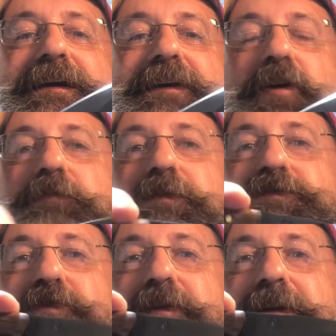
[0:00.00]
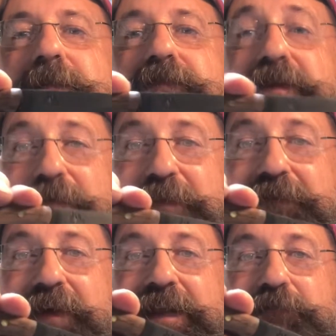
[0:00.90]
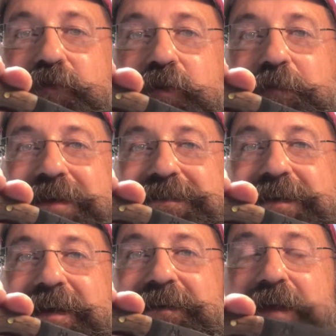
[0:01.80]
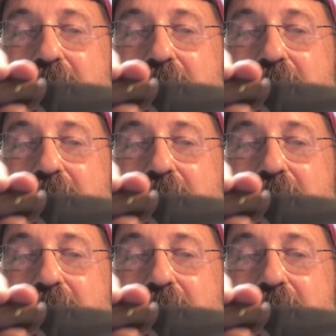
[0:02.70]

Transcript: Hope you enjoyed it. It'll be available on my site